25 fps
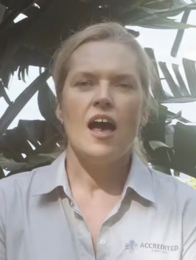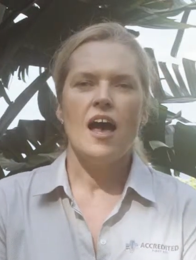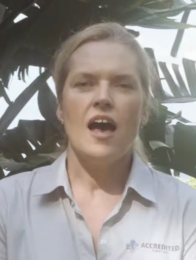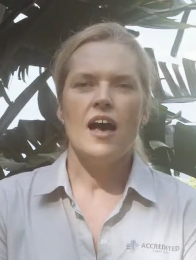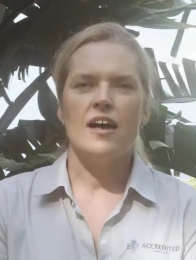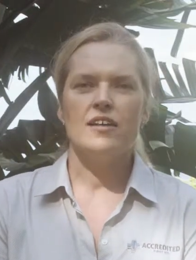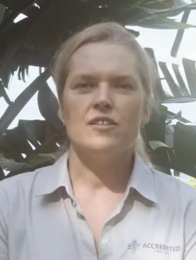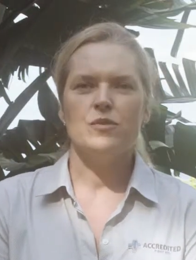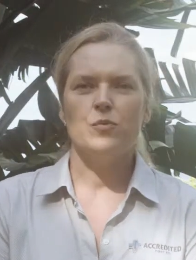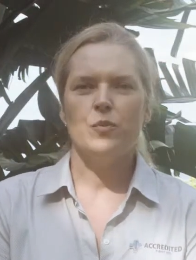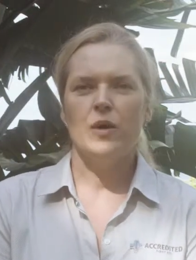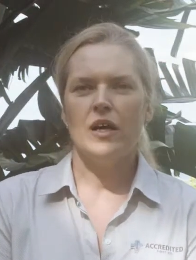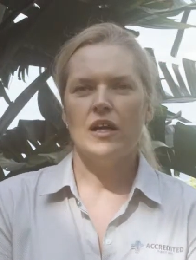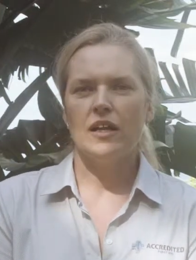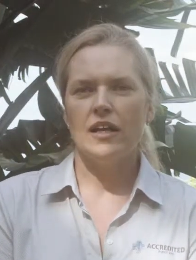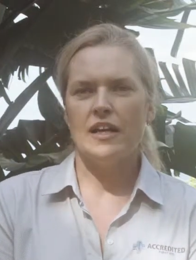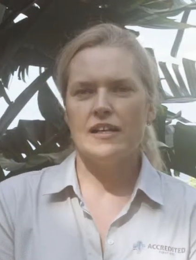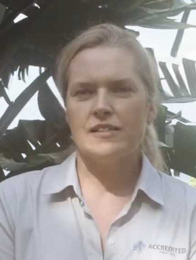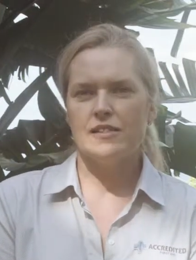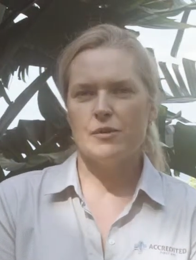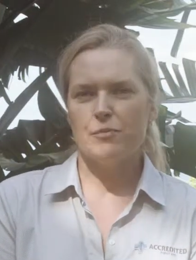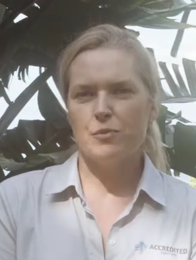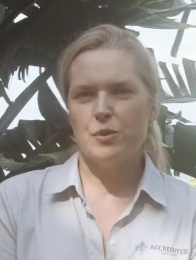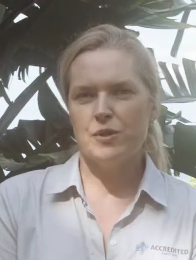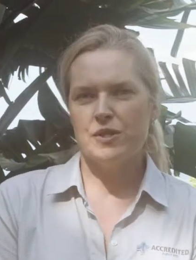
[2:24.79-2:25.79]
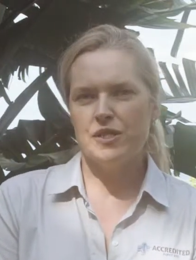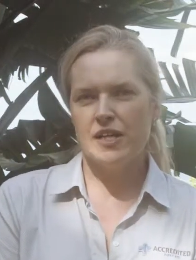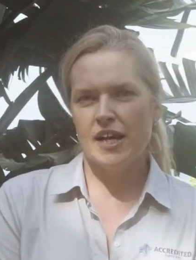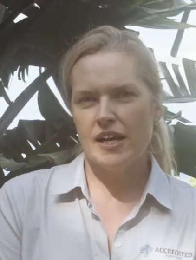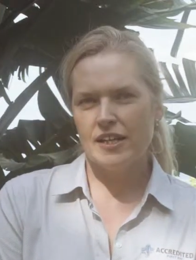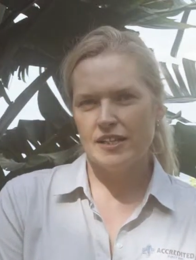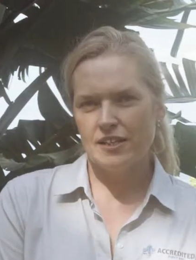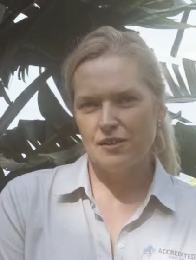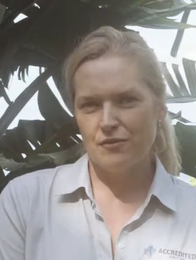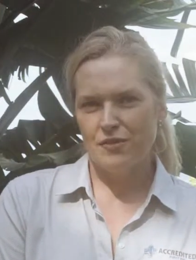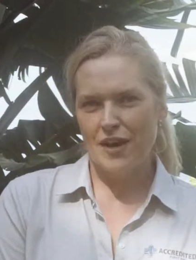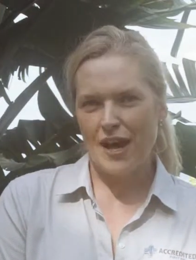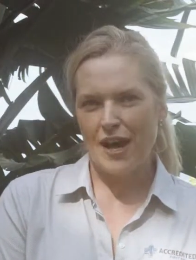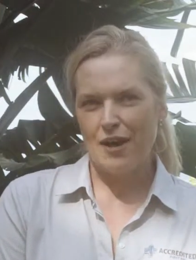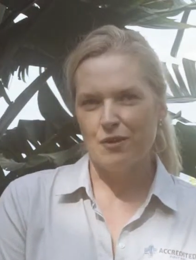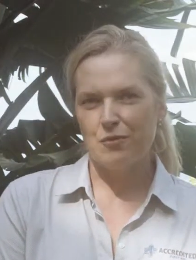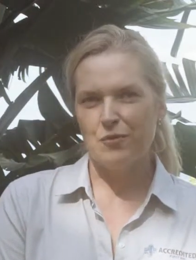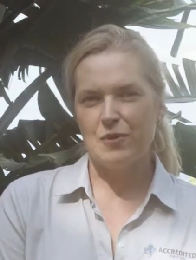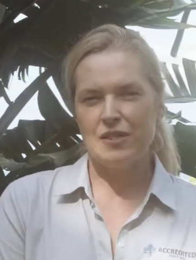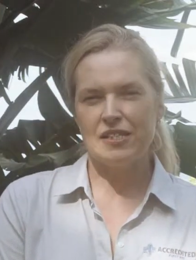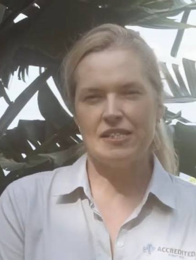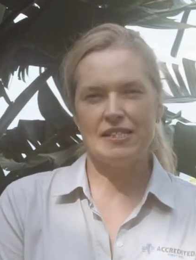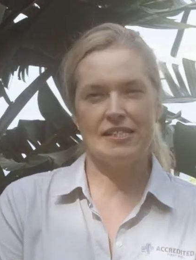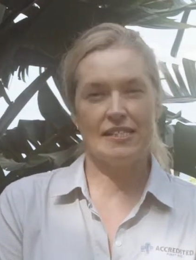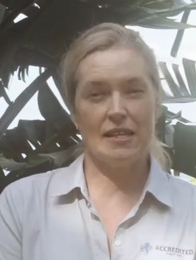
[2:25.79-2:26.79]
as well as a protective hat
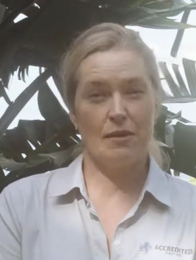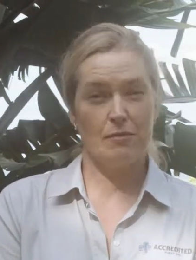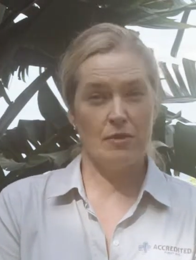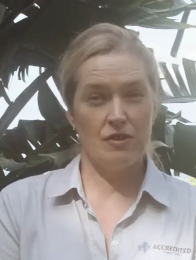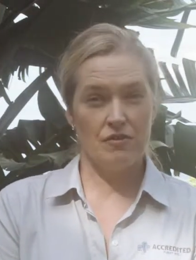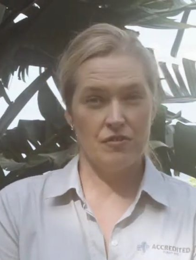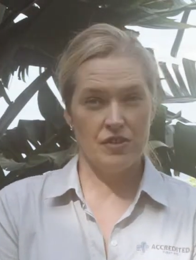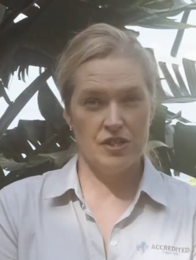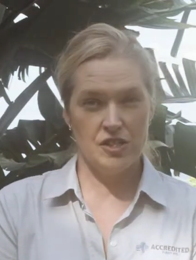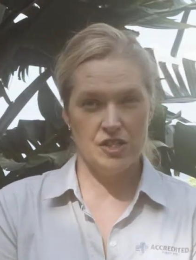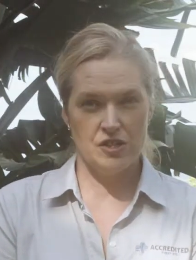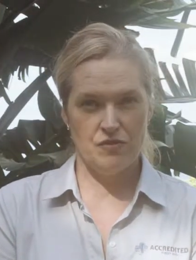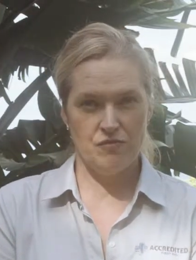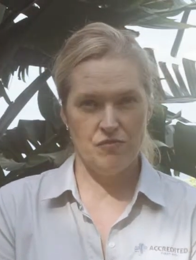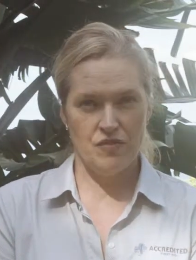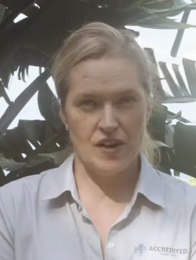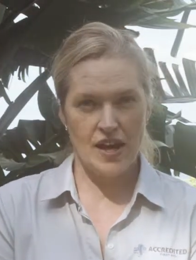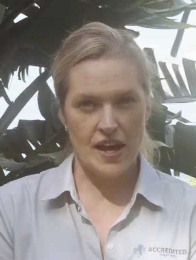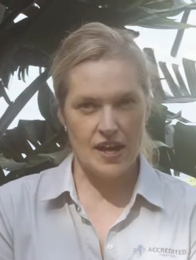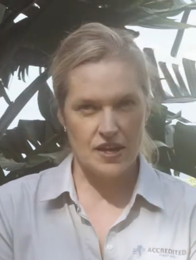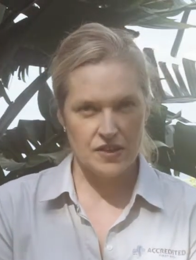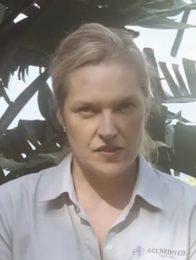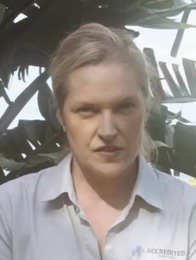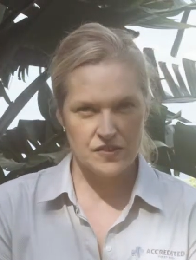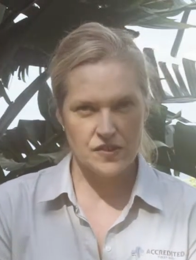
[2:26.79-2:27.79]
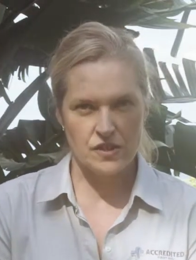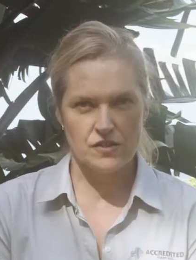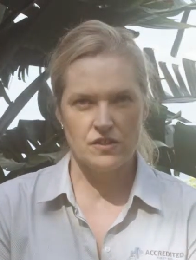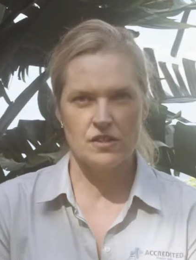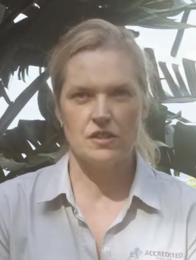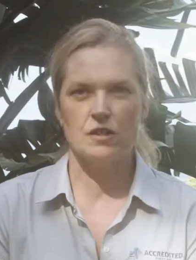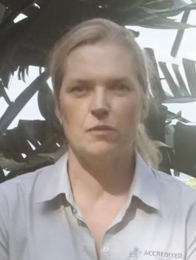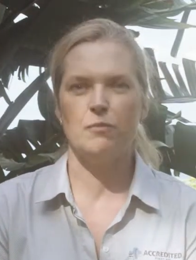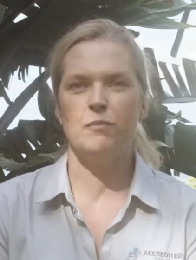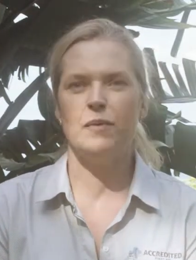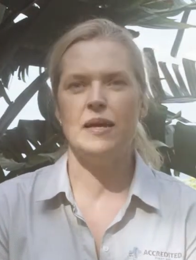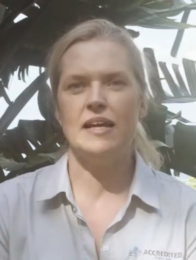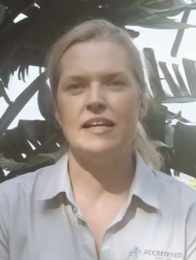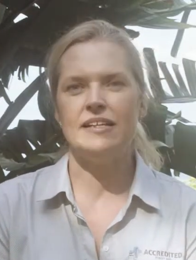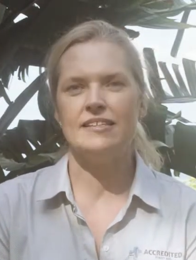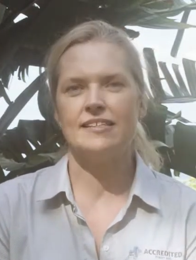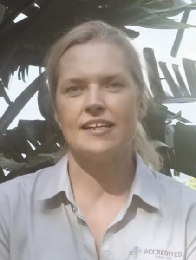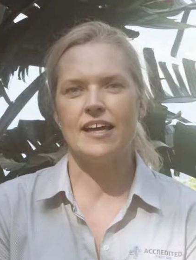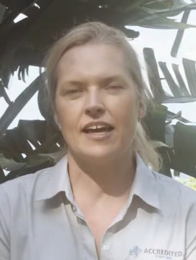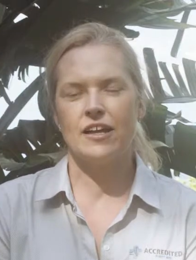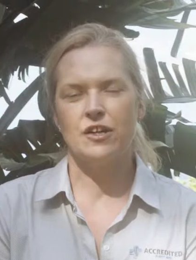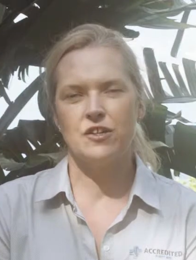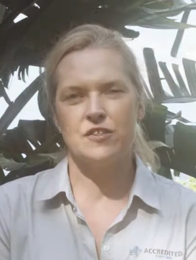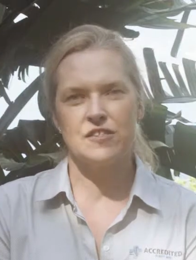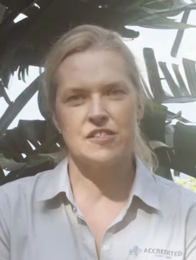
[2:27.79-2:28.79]
with a semi-rigid veil so that the bees
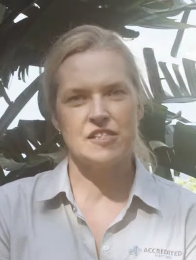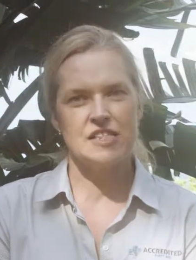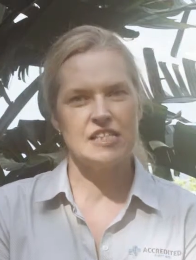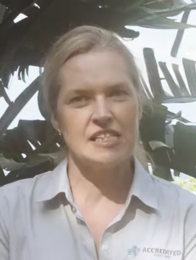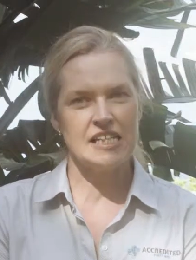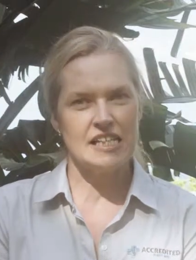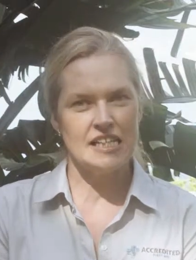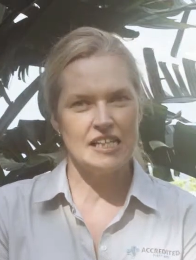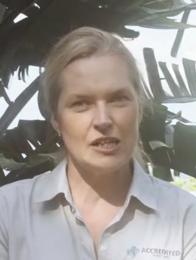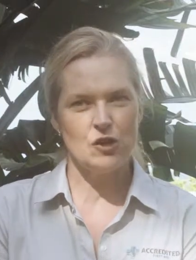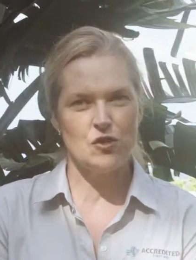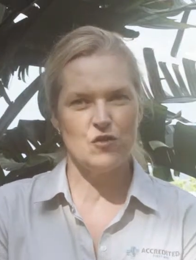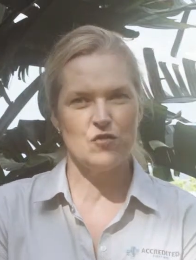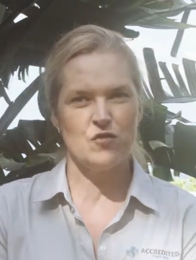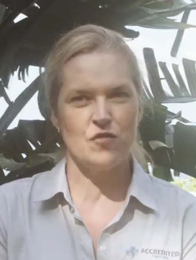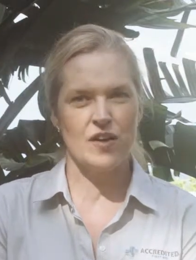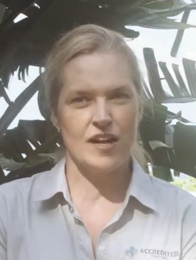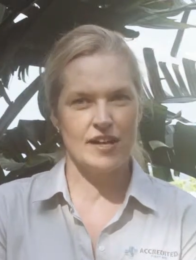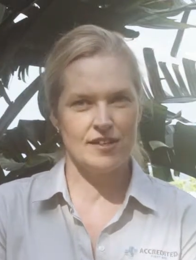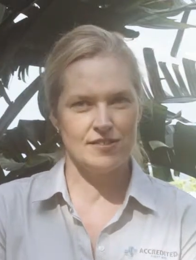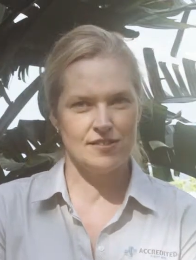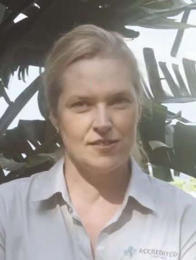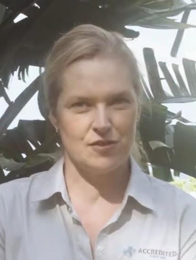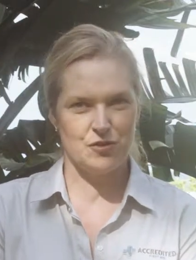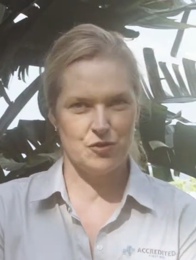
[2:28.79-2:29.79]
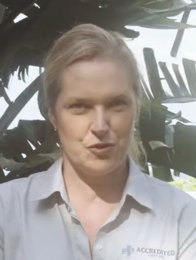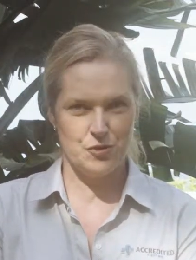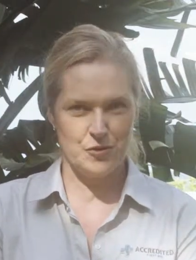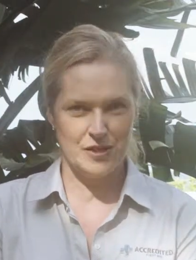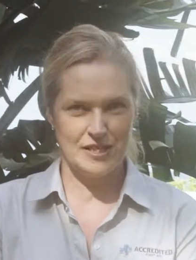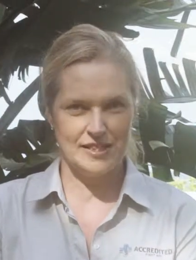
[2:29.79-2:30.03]
cannot sting your face through